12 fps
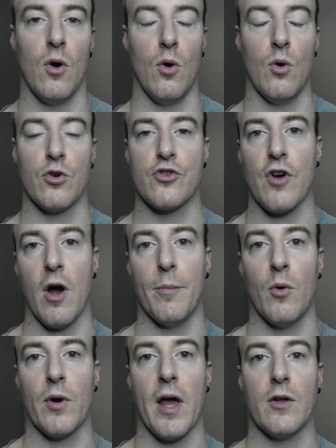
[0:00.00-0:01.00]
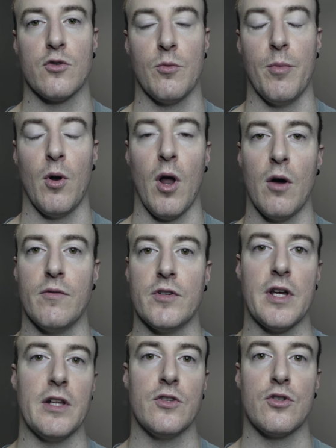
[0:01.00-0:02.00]
or straight on pull downs or pullovers
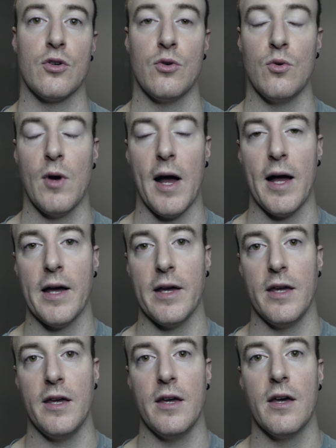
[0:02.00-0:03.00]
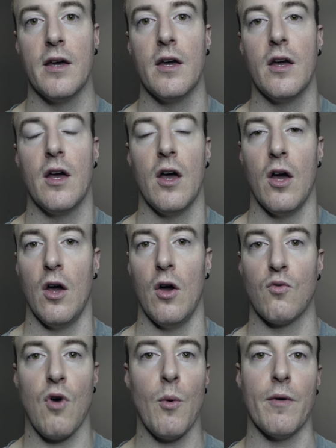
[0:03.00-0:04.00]
into a
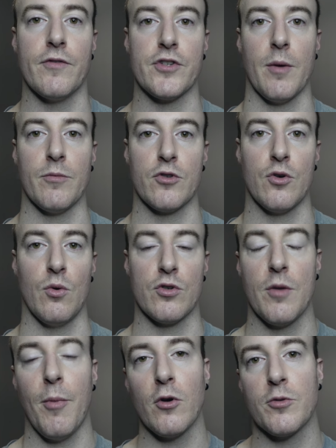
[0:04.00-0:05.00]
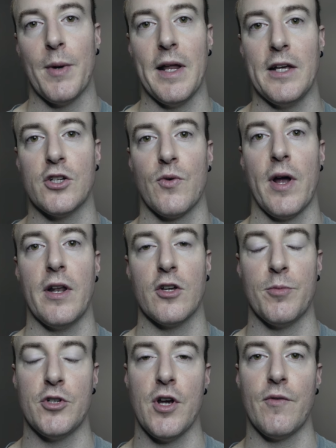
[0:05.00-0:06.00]
row of some sort. So the possibilities are endless,
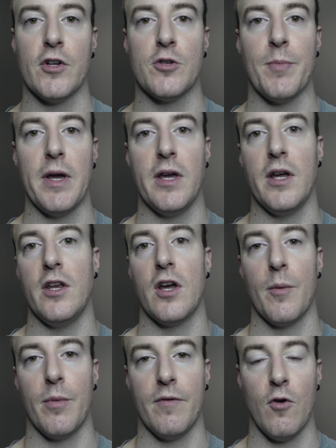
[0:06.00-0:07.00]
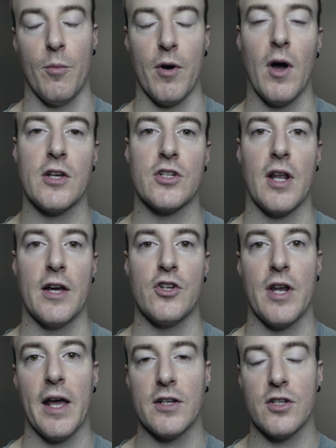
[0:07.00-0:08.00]
but generally speaking, you're going to perform an
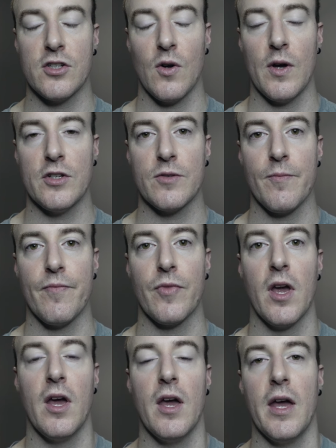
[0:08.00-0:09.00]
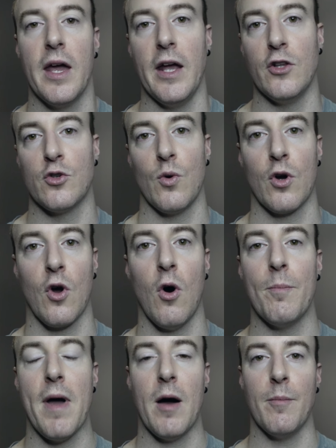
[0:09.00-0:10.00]
isolation exercise into a
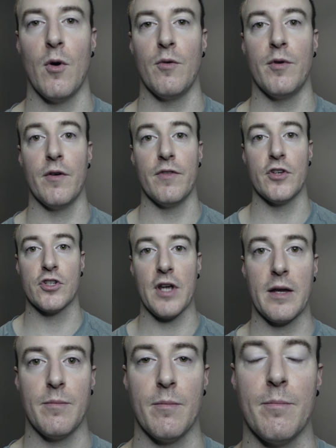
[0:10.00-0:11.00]
compound movement of the same